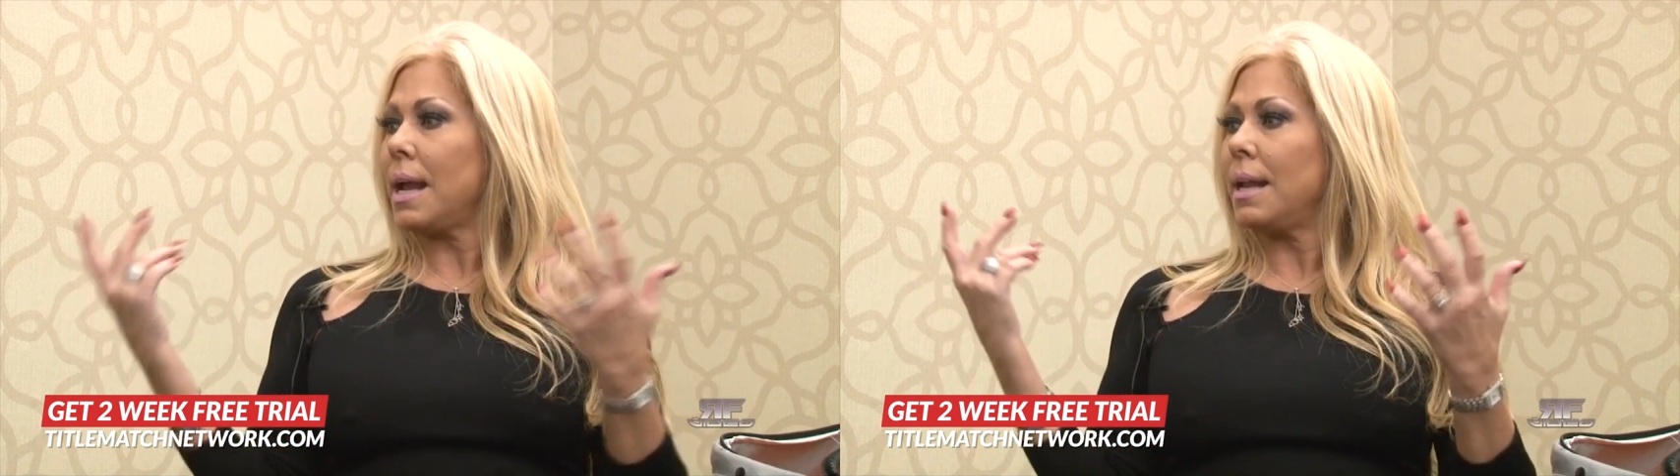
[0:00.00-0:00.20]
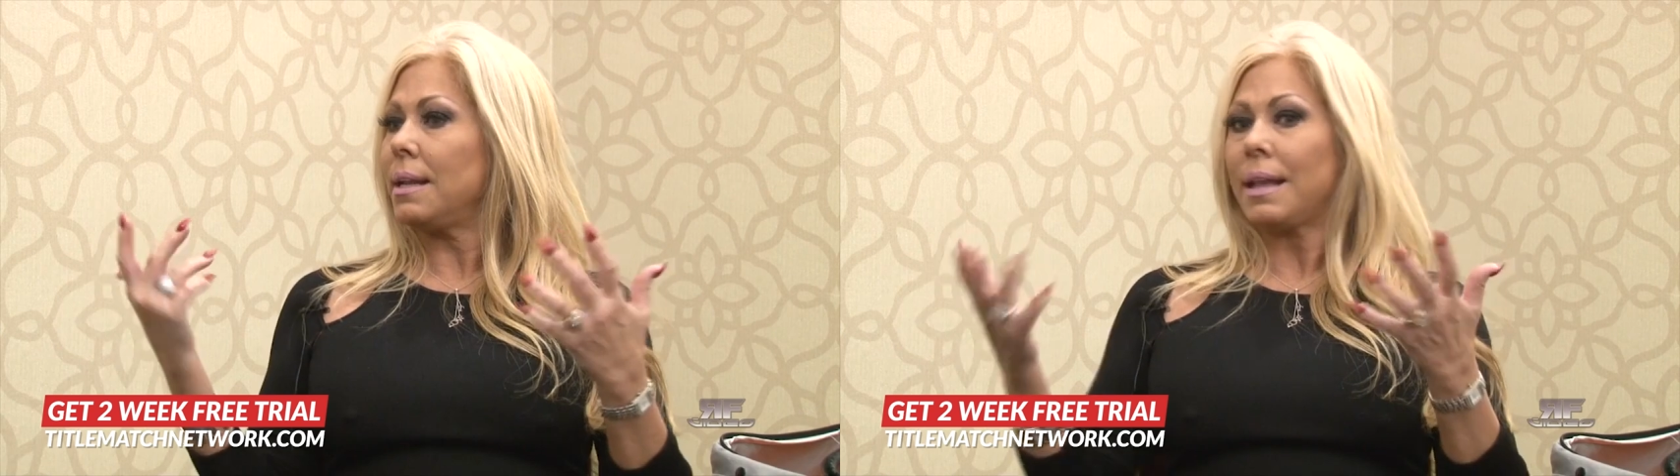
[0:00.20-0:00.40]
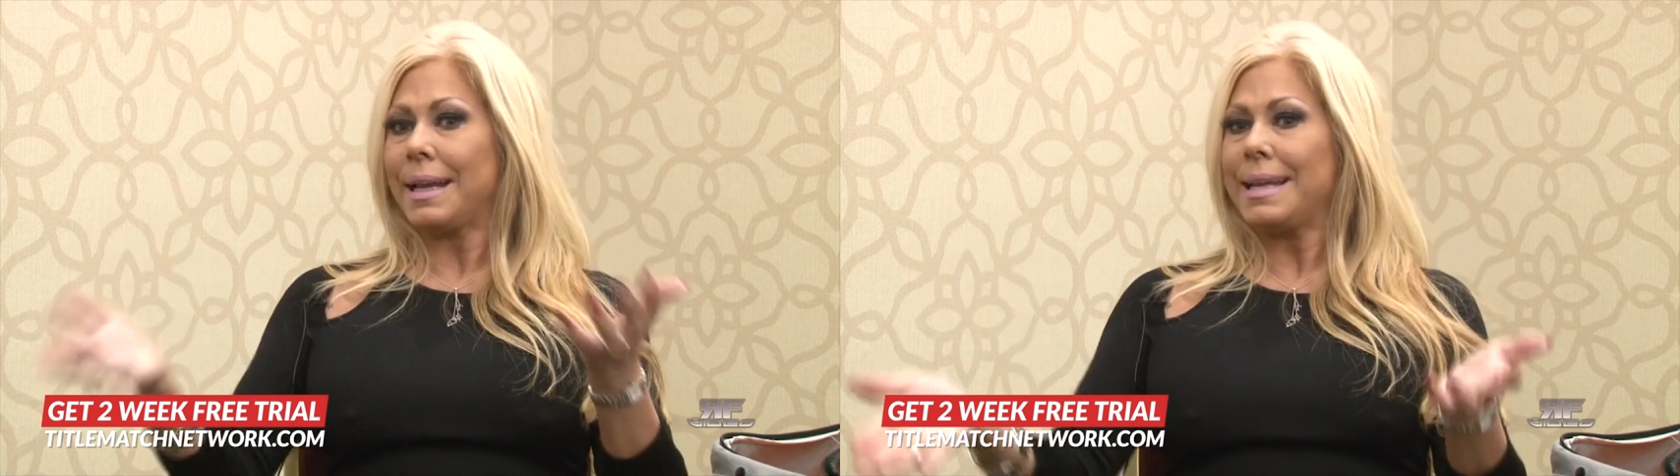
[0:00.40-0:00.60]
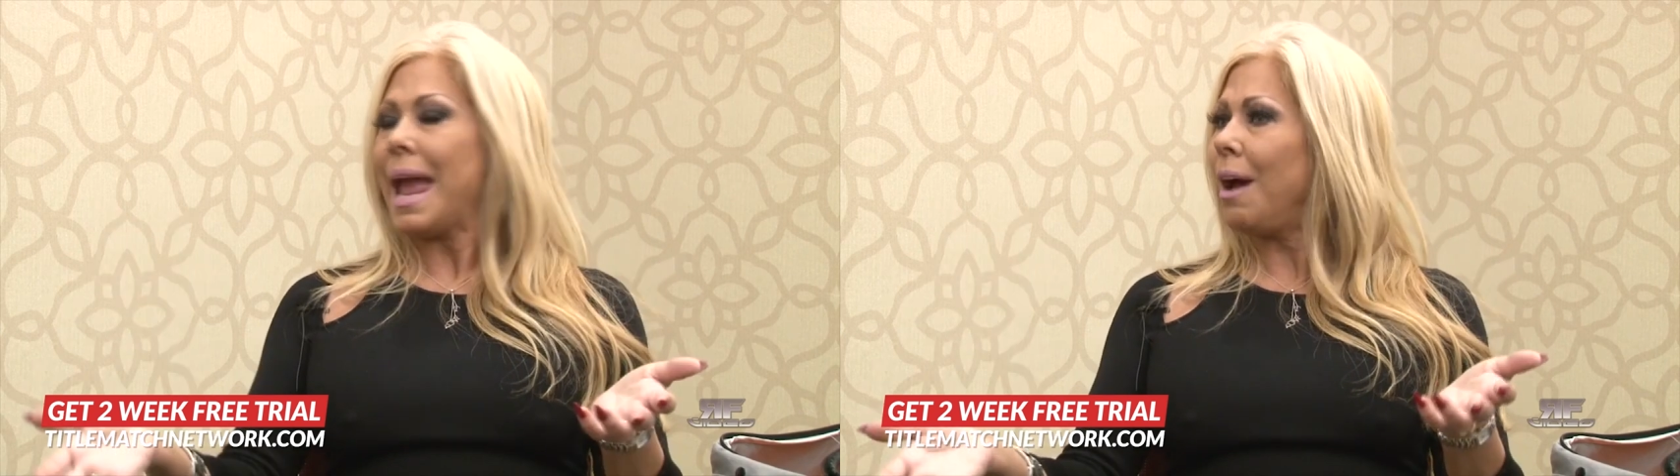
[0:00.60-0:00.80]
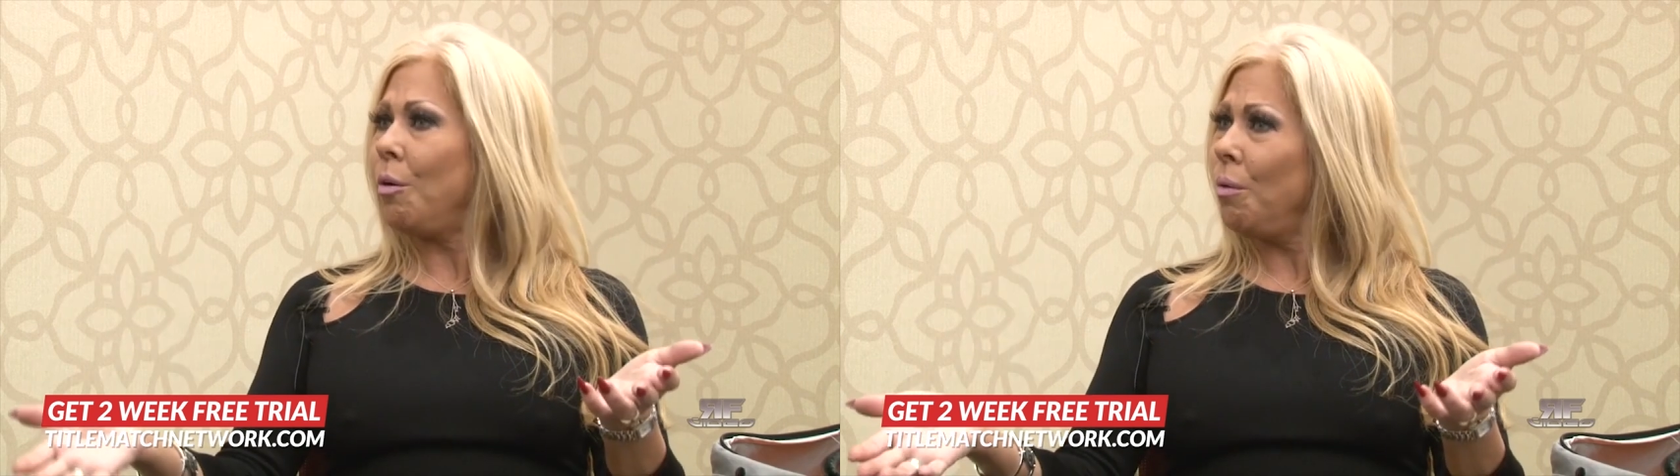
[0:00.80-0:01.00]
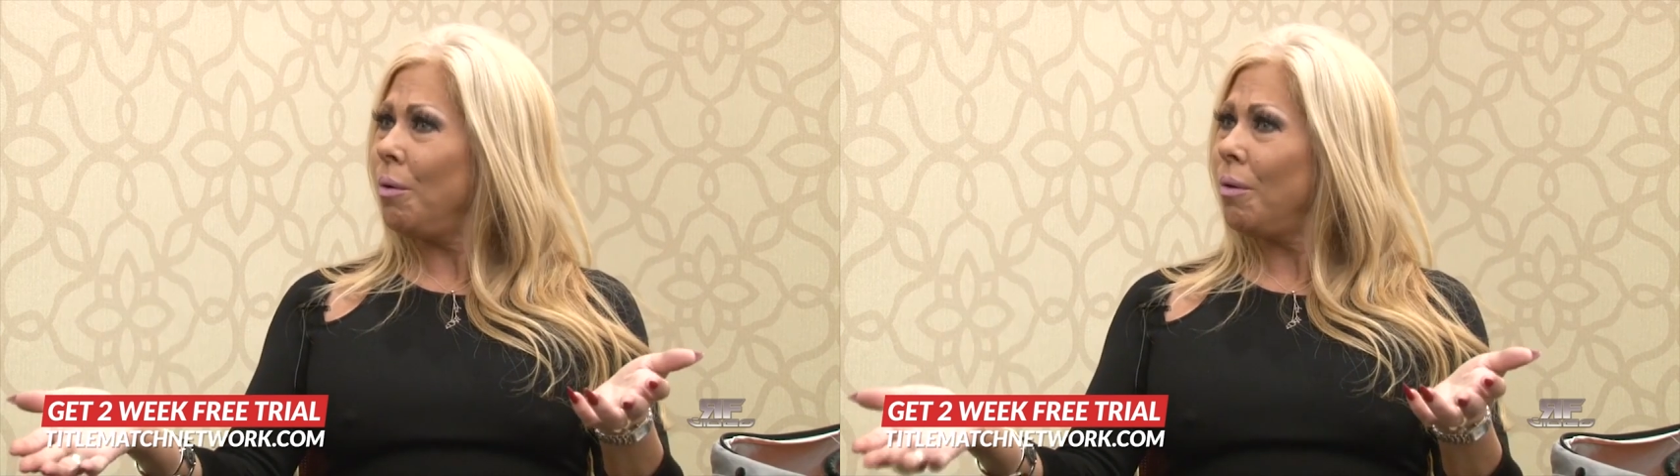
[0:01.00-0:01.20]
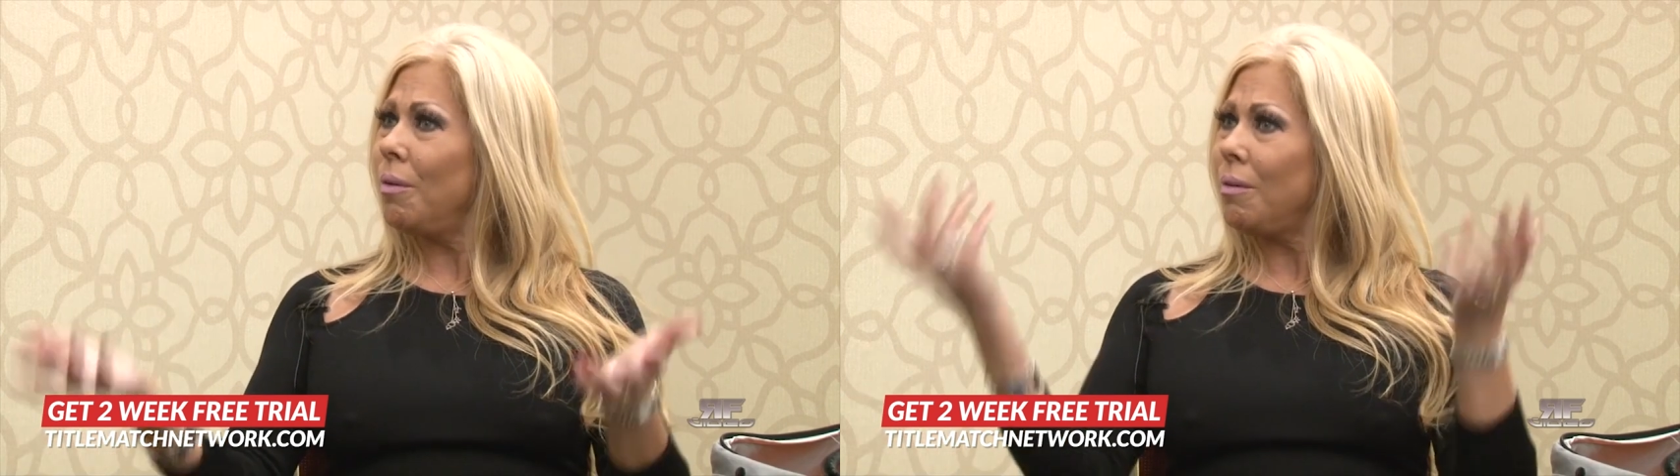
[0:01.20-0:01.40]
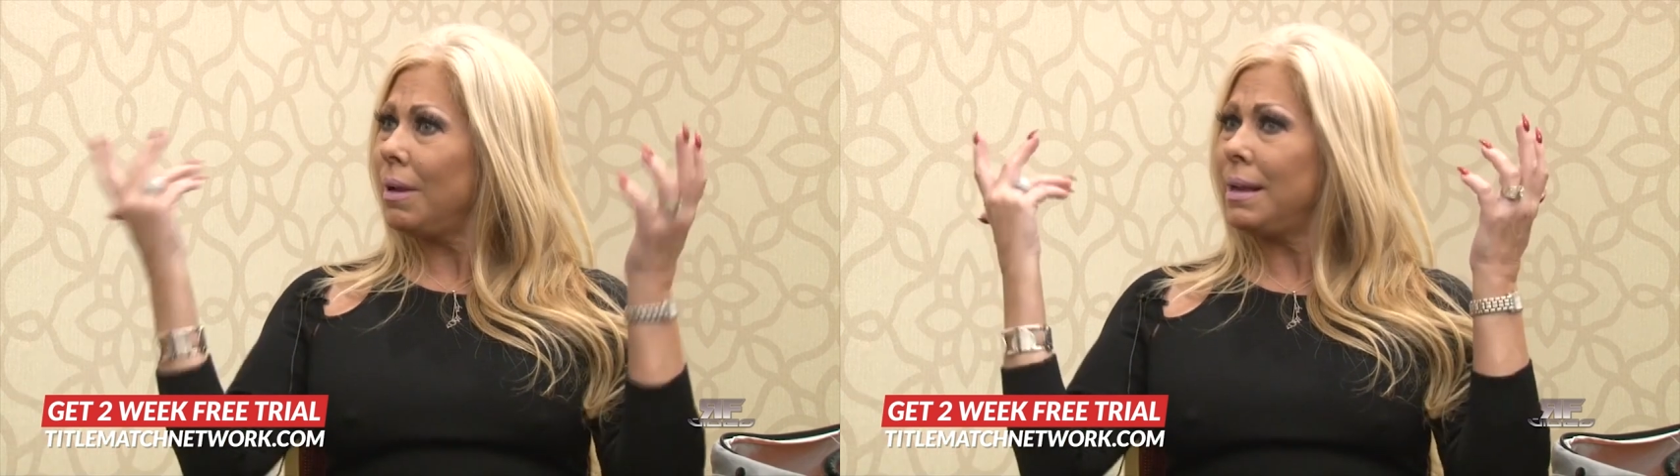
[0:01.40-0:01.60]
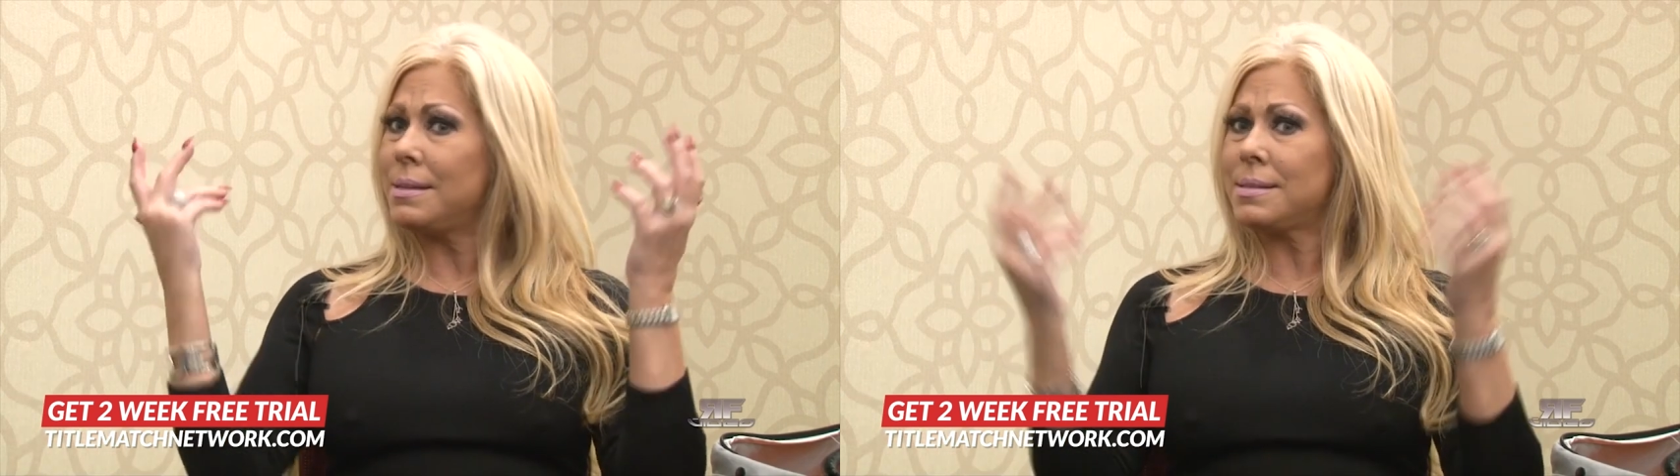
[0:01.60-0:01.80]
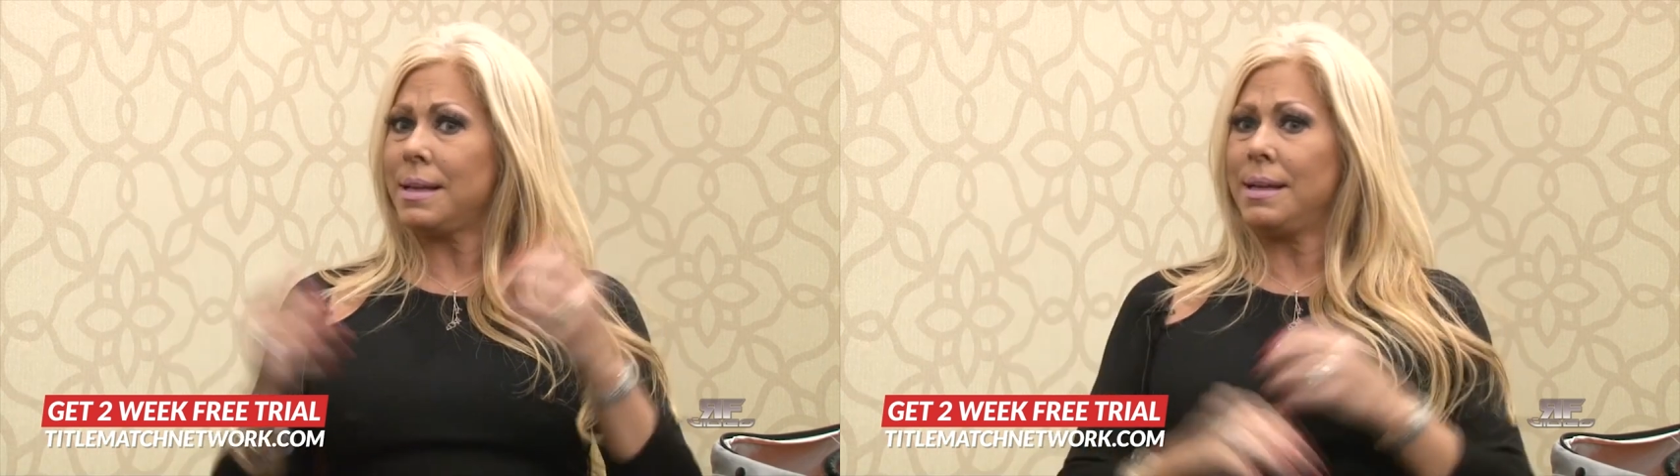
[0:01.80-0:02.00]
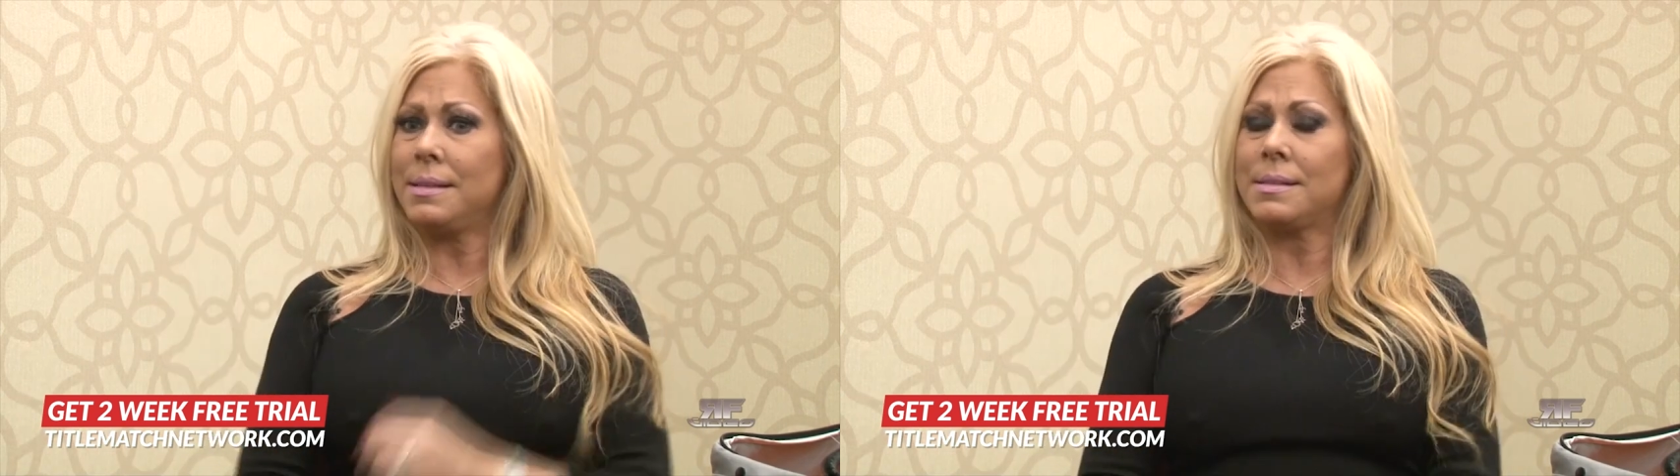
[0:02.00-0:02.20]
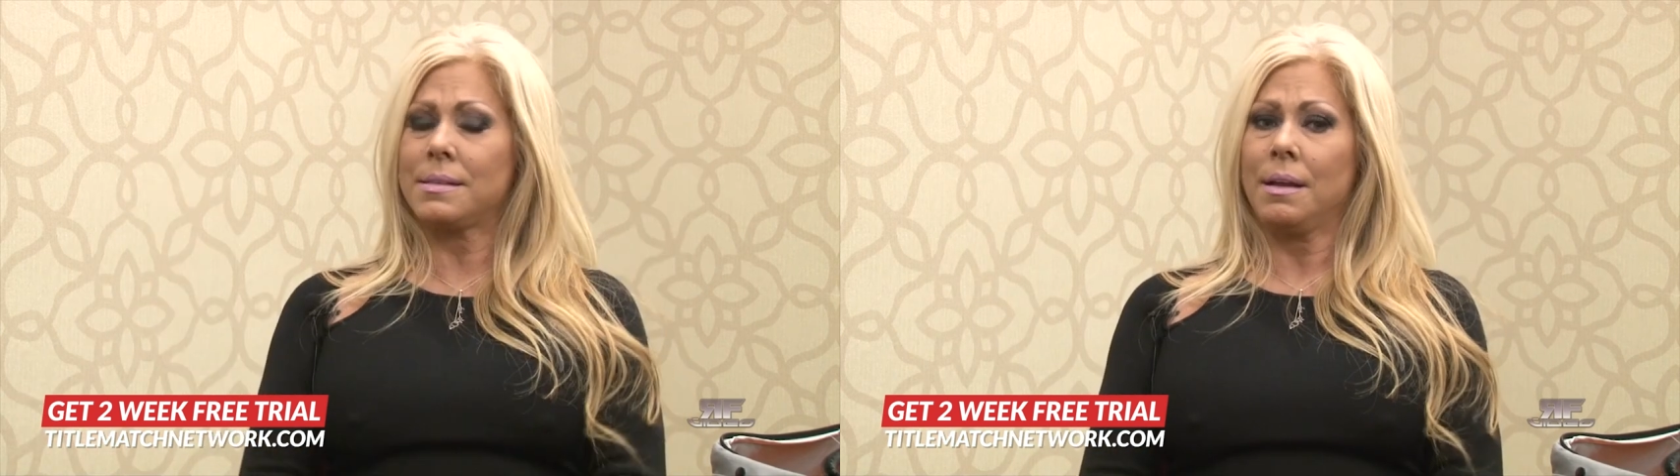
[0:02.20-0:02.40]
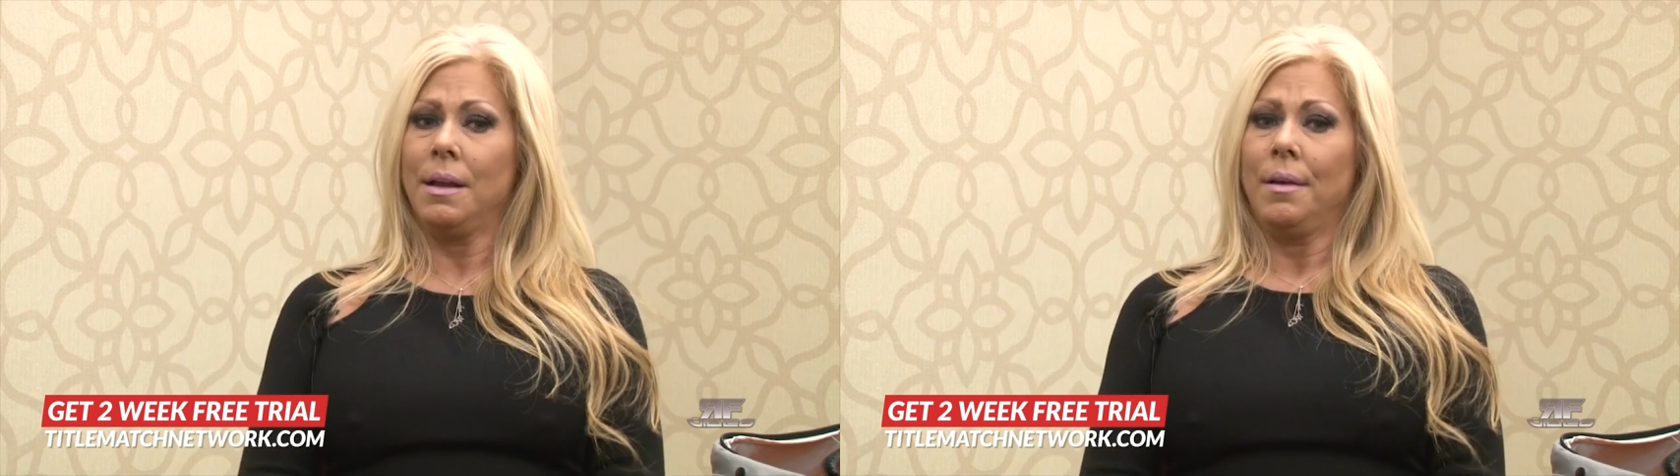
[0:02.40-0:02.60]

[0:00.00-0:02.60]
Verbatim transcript: And like now, he's, he's,